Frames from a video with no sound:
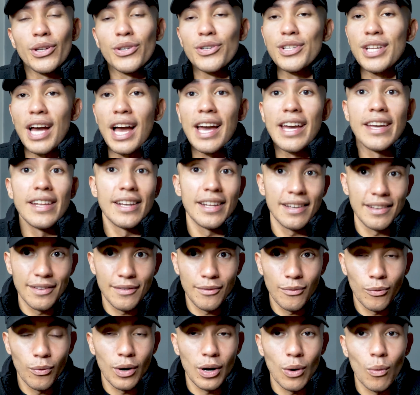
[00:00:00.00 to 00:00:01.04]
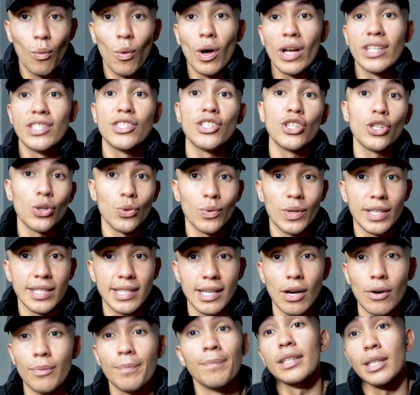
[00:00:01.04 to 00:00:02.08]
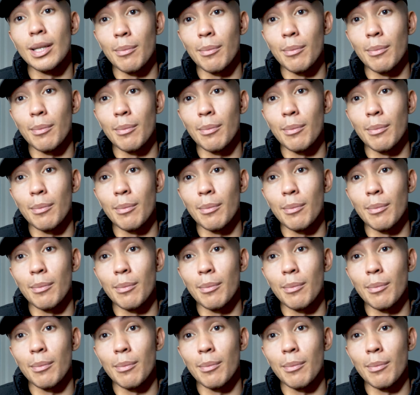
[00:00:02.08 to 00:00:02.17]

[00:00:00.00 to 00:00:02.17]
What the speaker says: your diet where it was 2 weeks out.